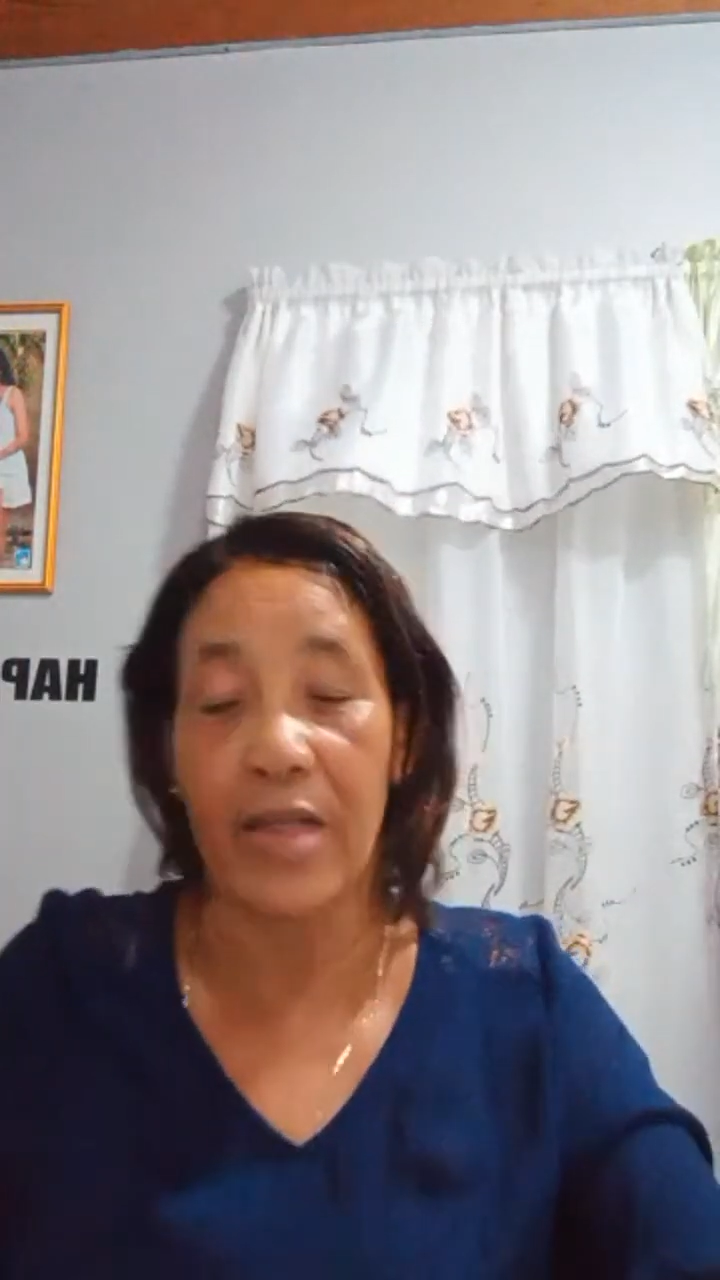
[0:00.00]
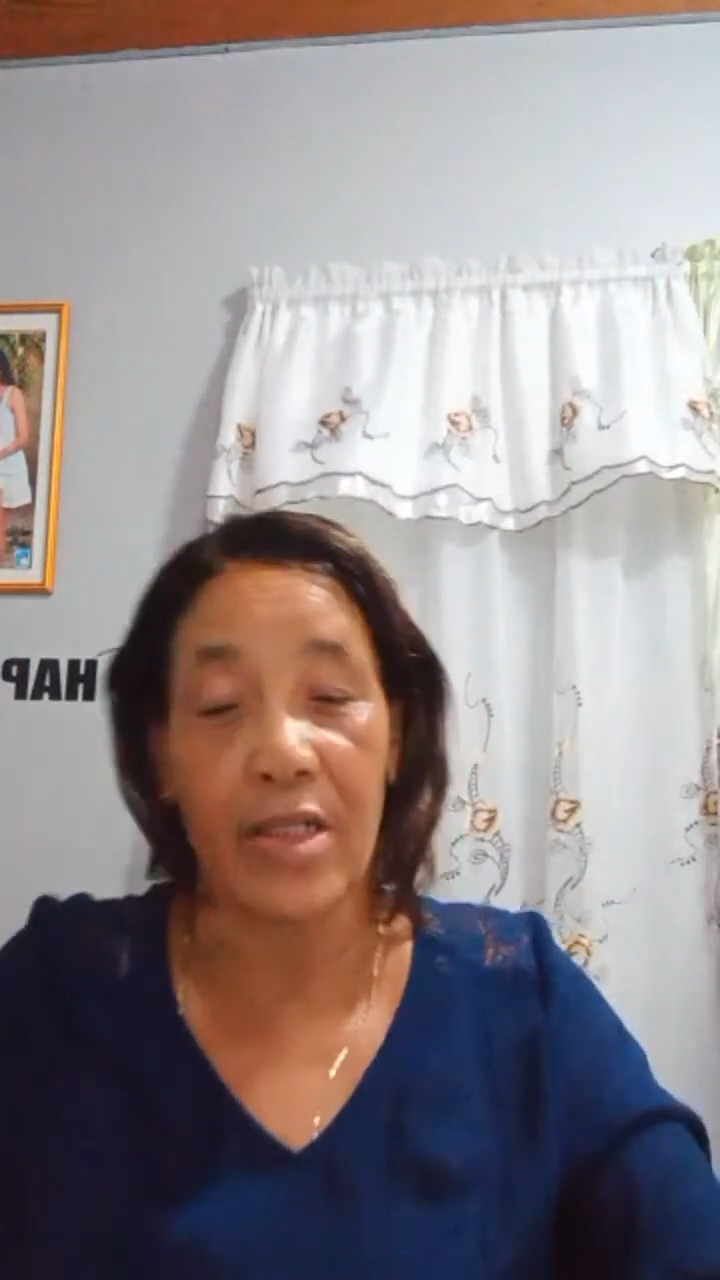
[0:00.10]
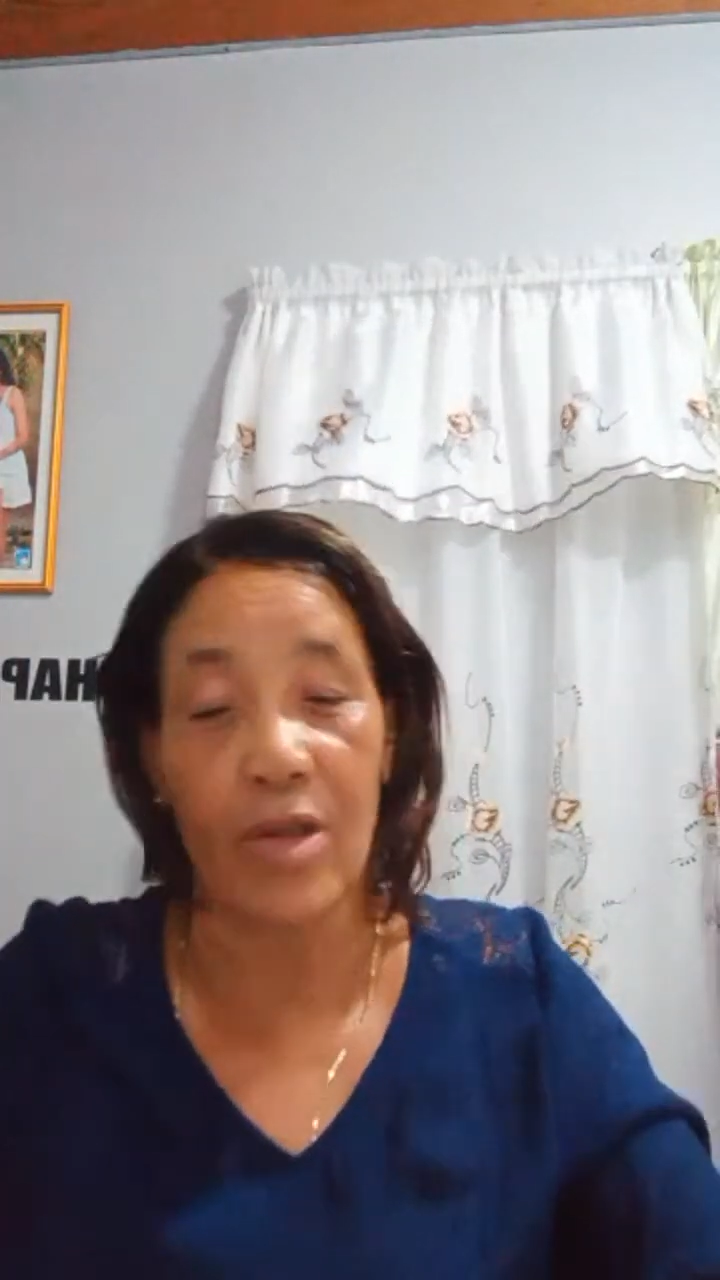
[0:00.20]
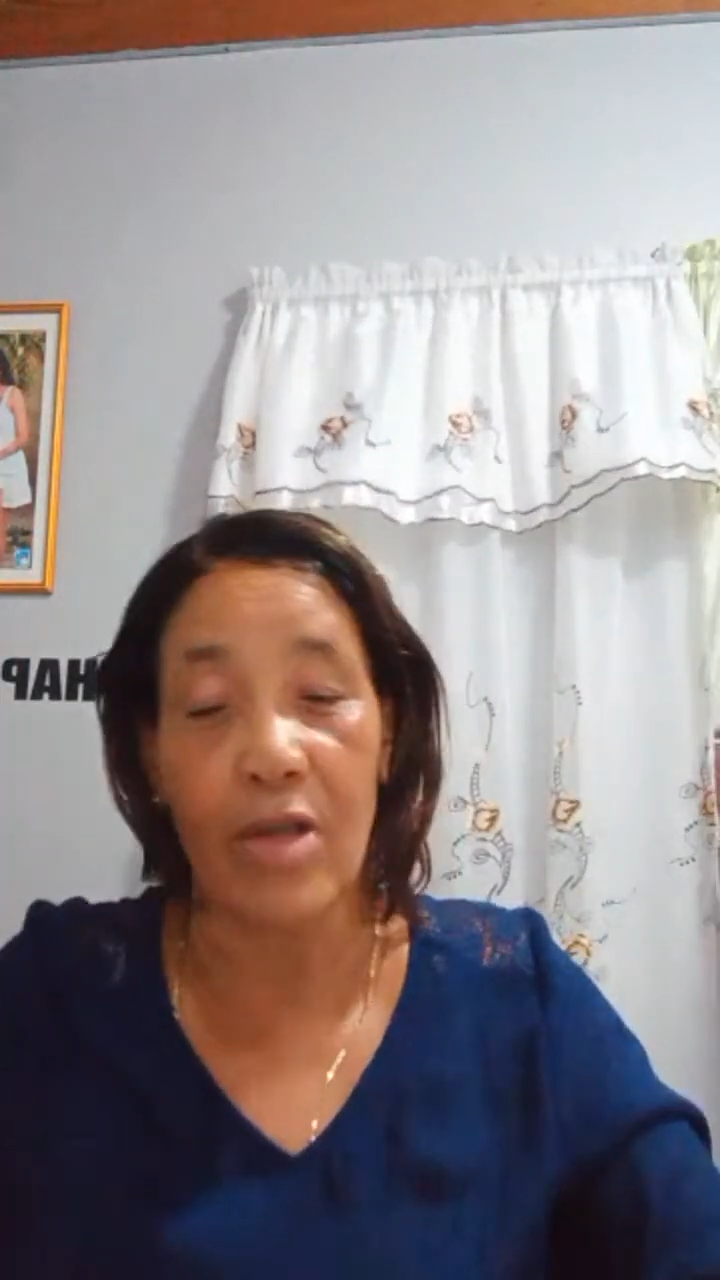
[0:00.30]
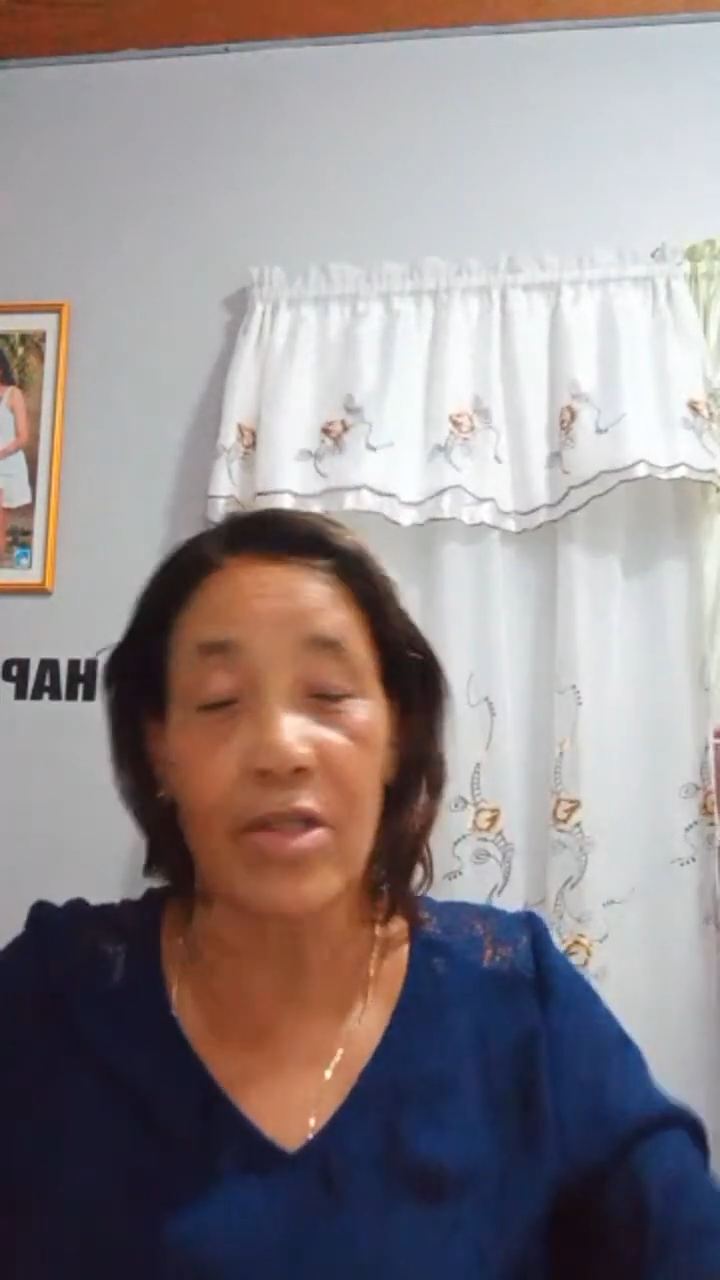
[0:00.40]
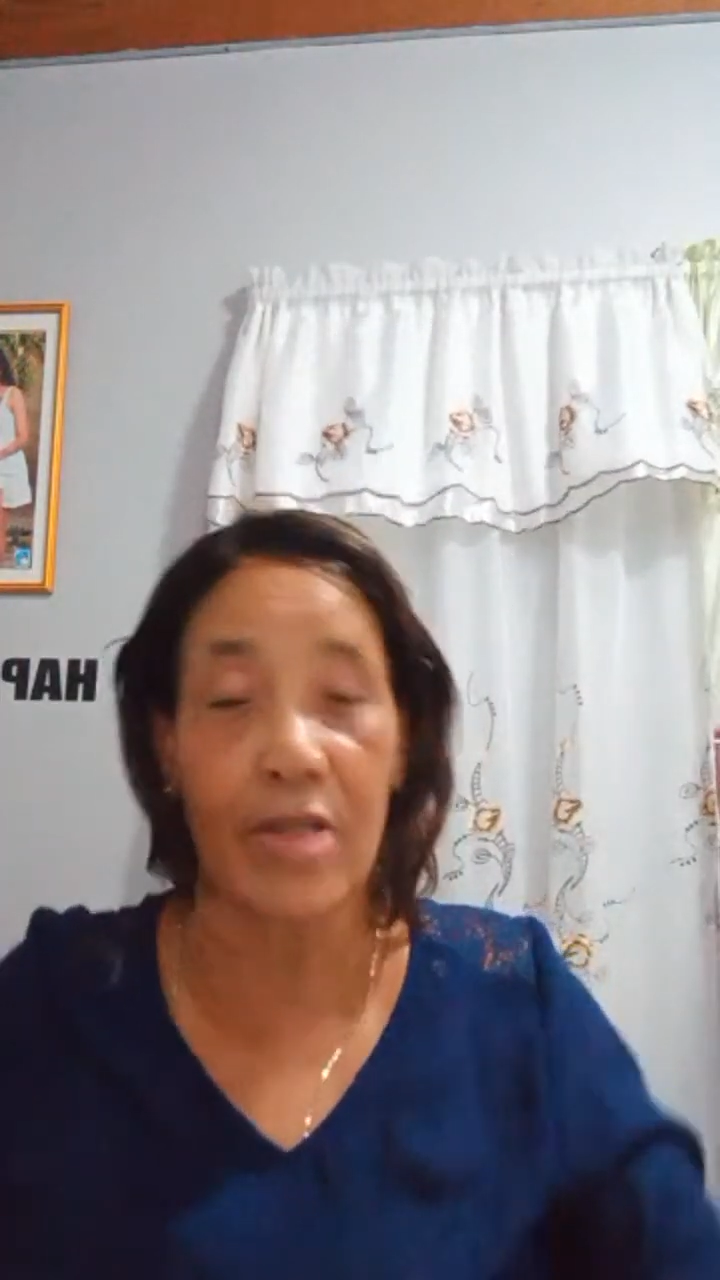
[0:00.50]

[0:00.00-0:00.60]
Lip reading: Son